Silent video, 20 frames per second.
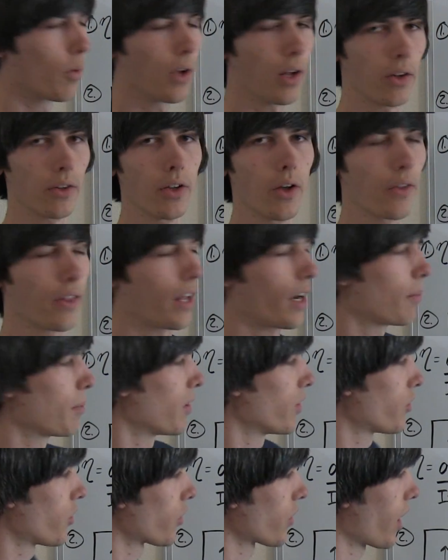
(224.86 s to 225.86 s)
We all know that, I mean
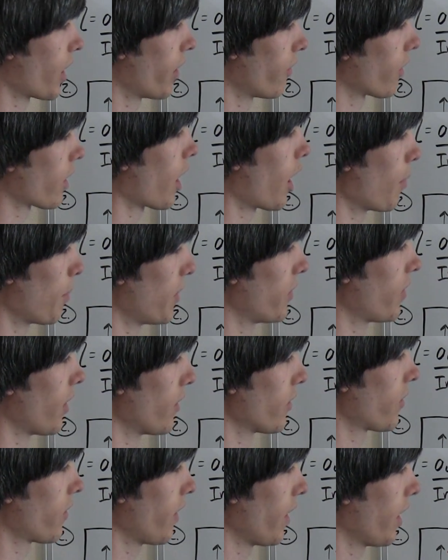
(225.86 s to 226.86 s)
it's just kind of a common
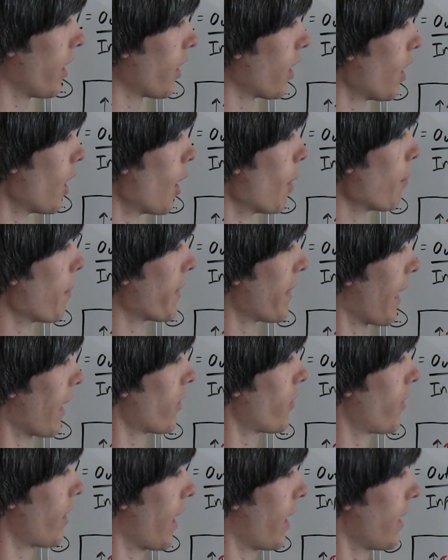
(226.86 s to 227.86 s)
sense thing, but
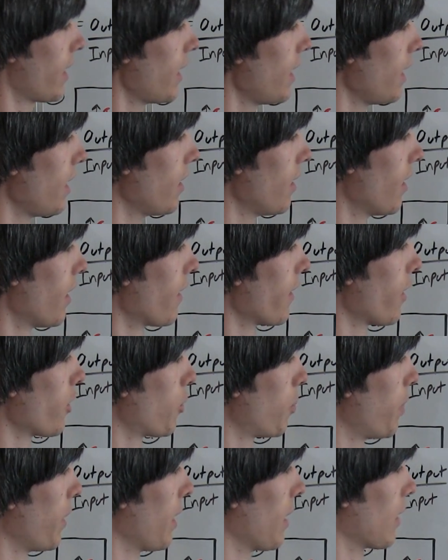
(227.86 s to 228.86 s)
that's that heat that's
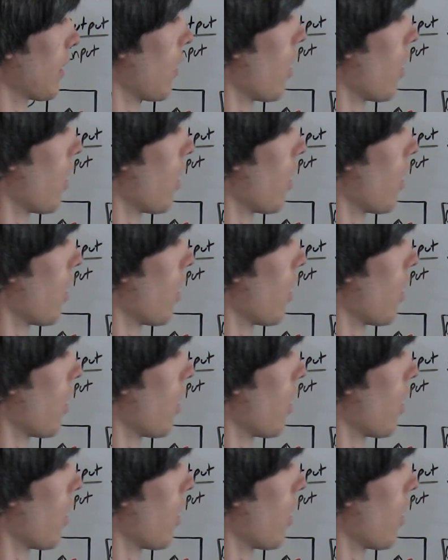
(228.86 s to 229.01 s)
being